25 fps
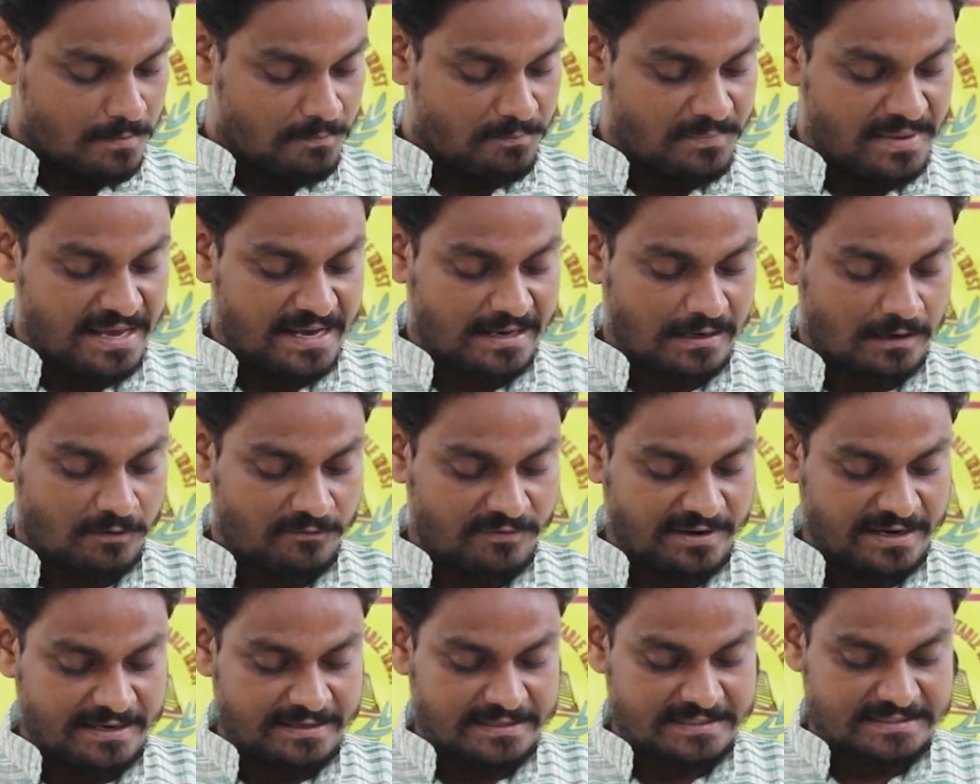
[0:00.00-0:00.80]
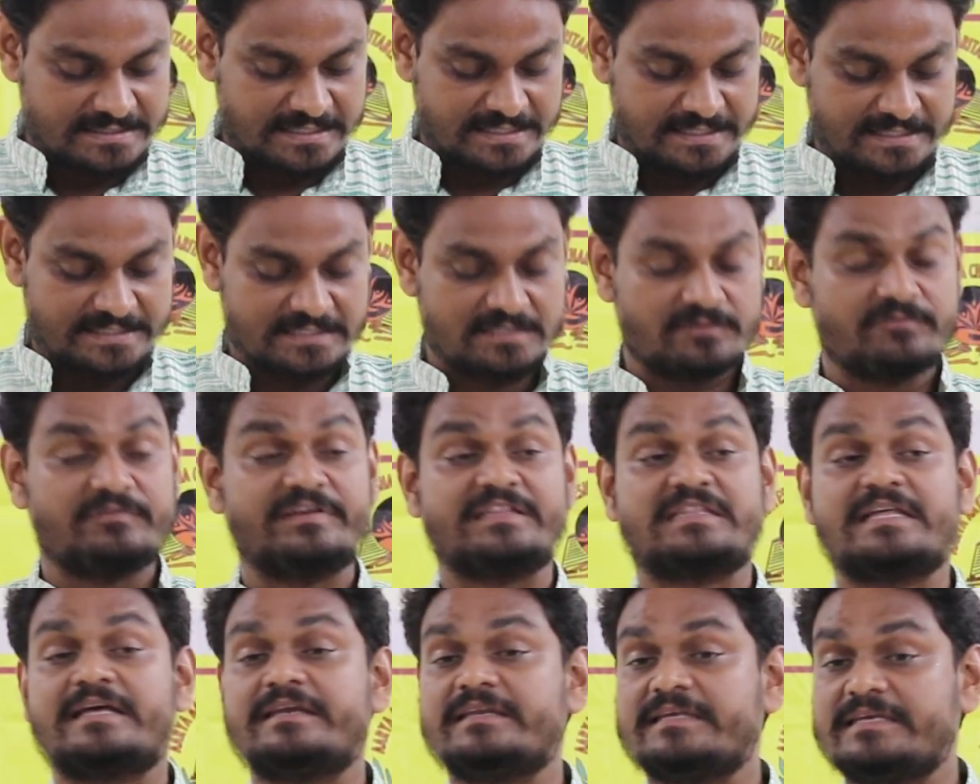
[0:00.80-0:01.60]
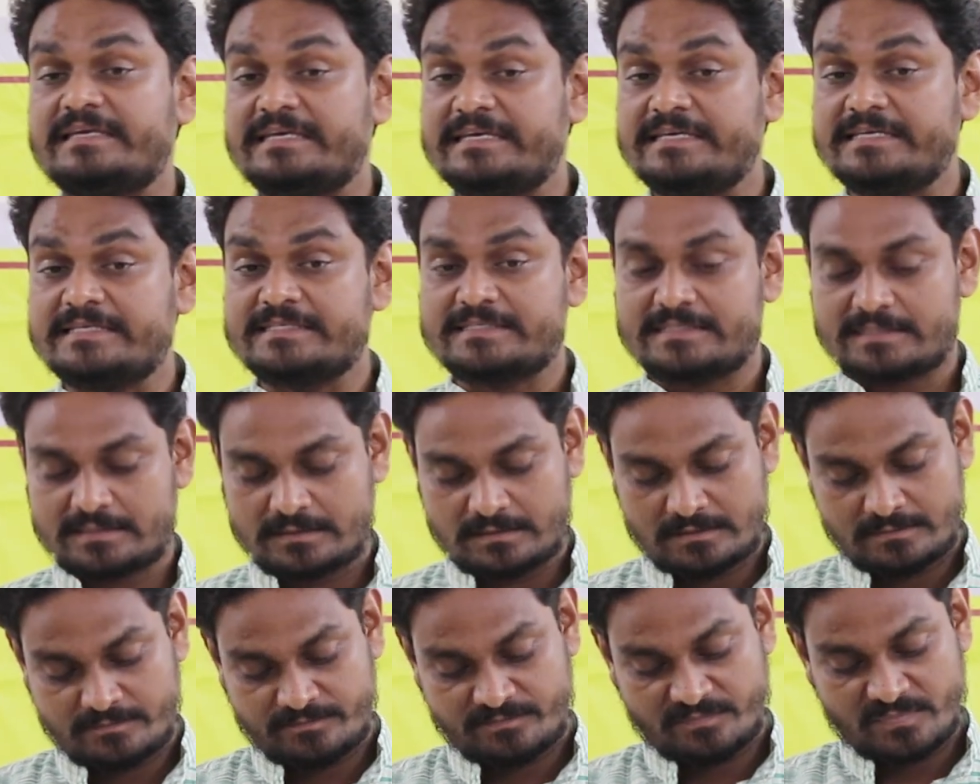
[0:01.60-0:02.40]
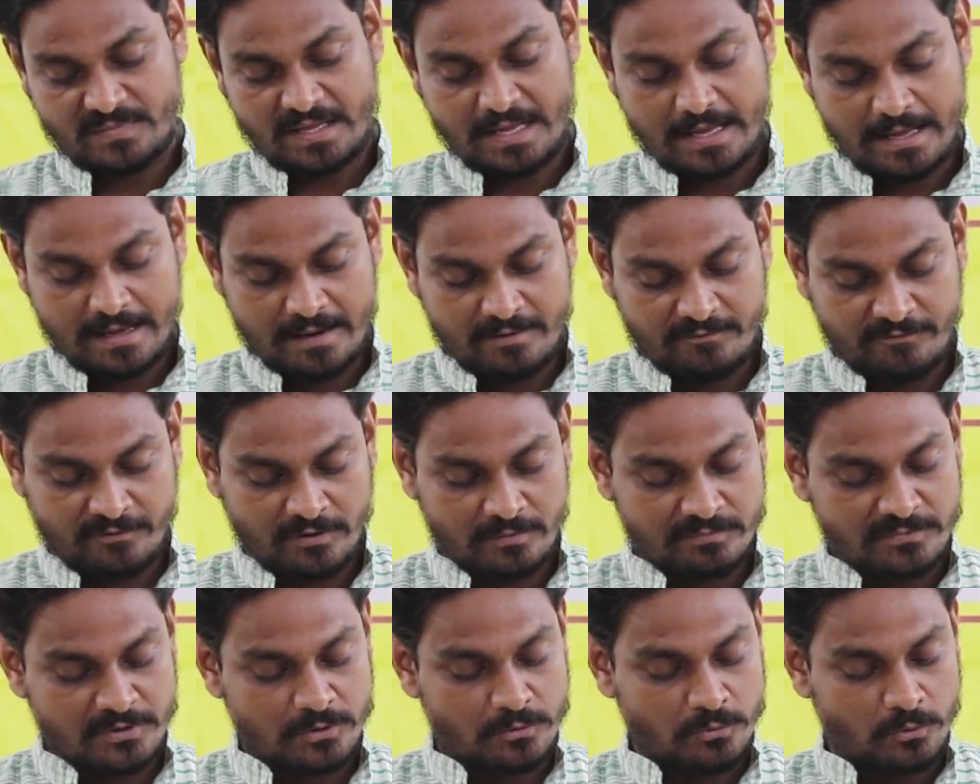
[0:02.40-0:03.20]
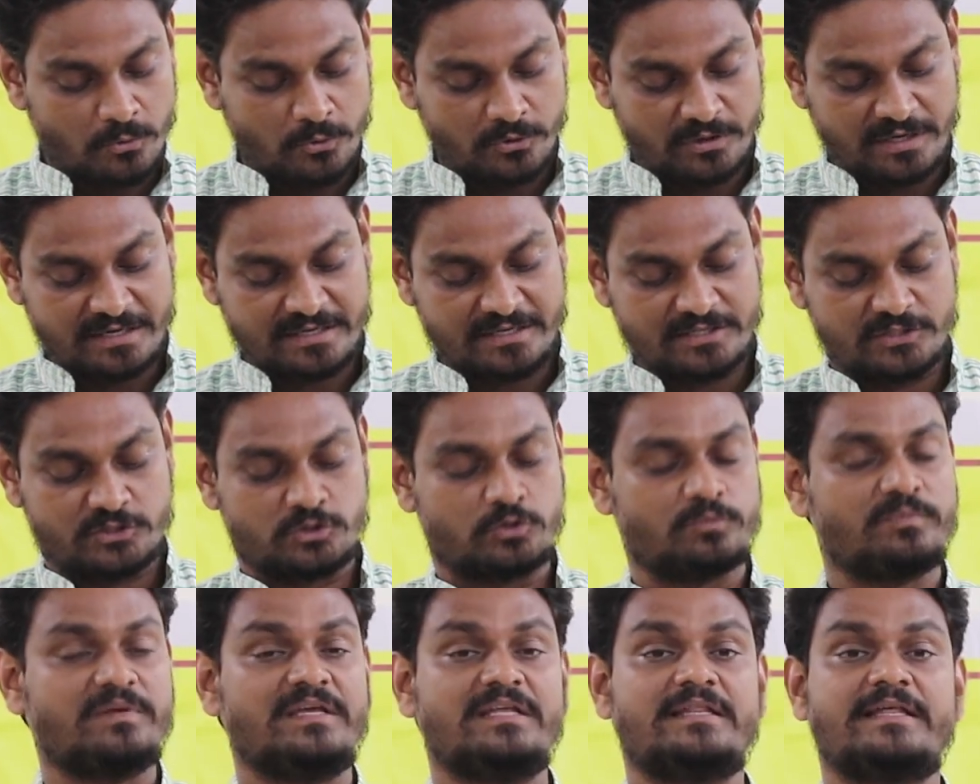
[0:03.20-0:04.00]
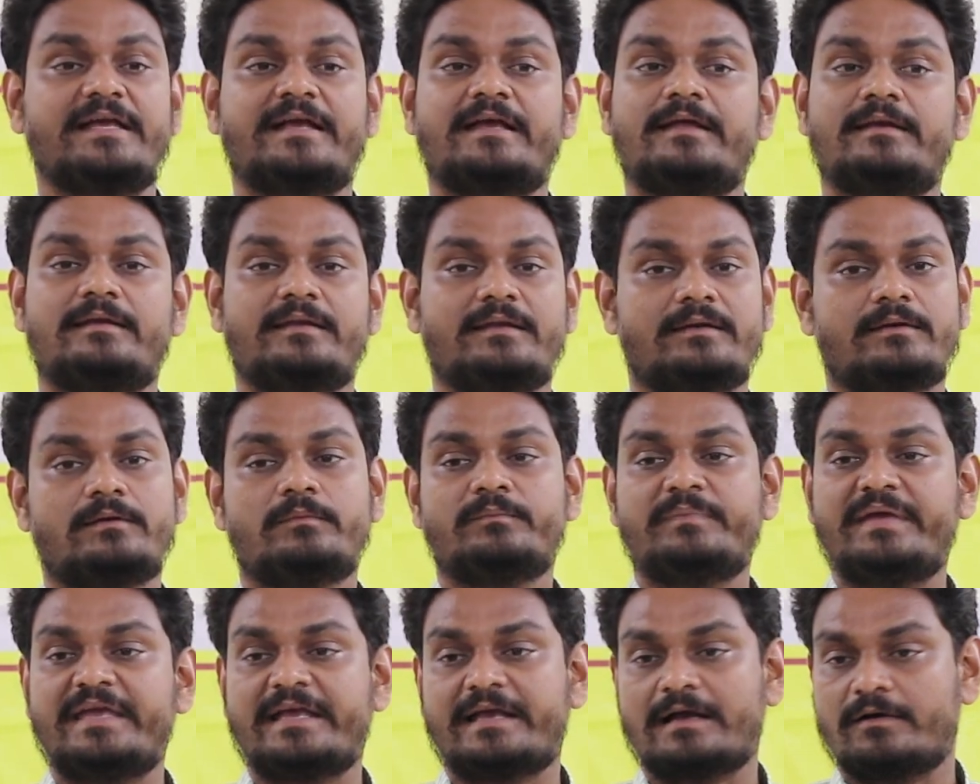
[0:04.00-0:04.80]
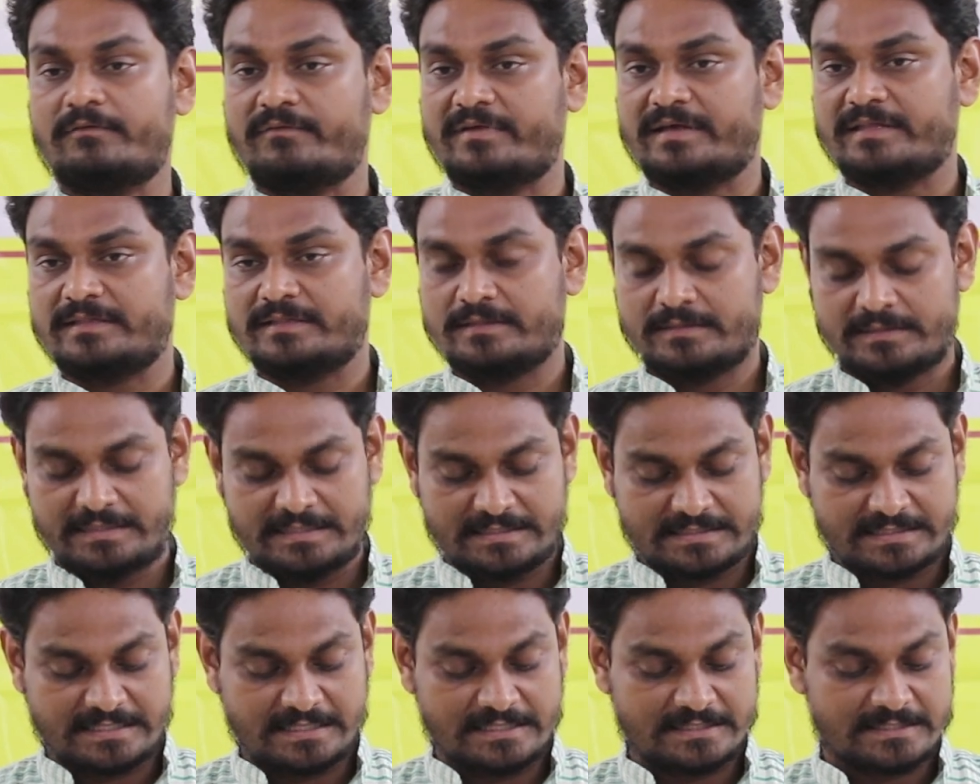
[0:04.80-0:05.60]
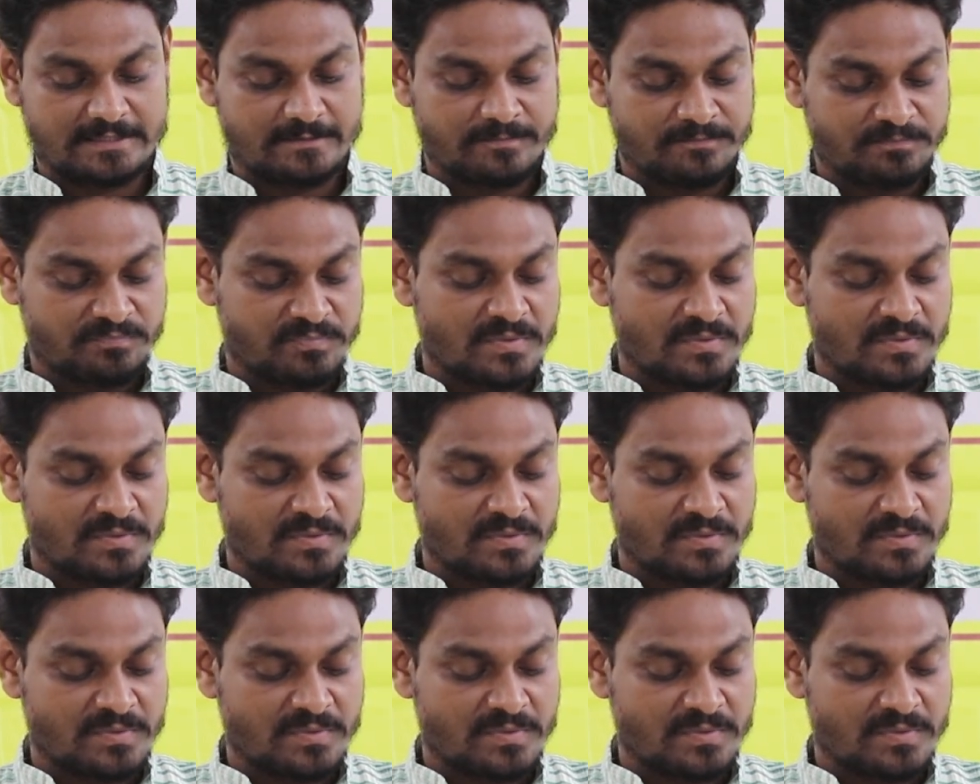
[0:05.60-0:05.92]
Make away disease with an ease, and from the root it is to be they can make away these things.